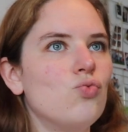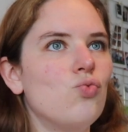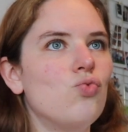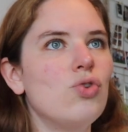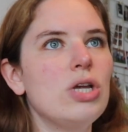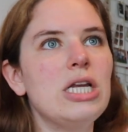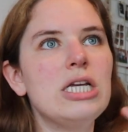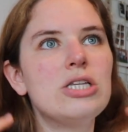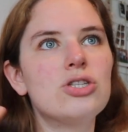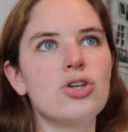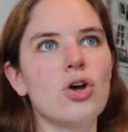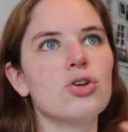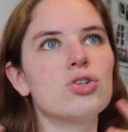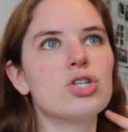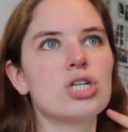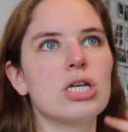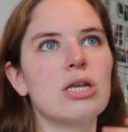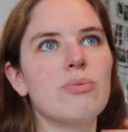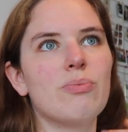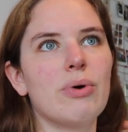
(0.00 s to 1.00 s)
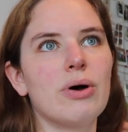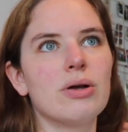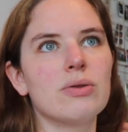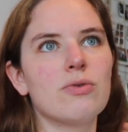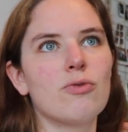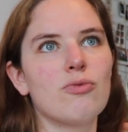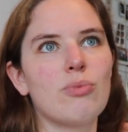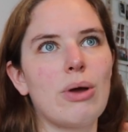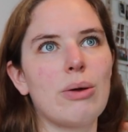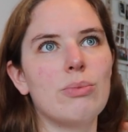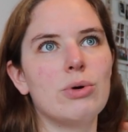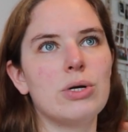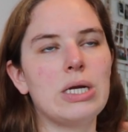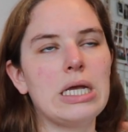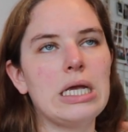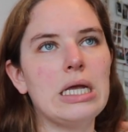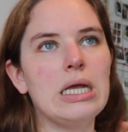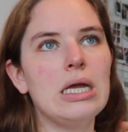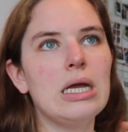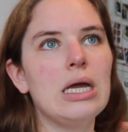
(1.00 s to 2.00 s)
really touch any part of my
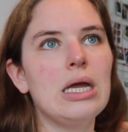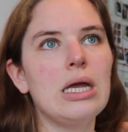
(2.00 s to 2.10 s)
body,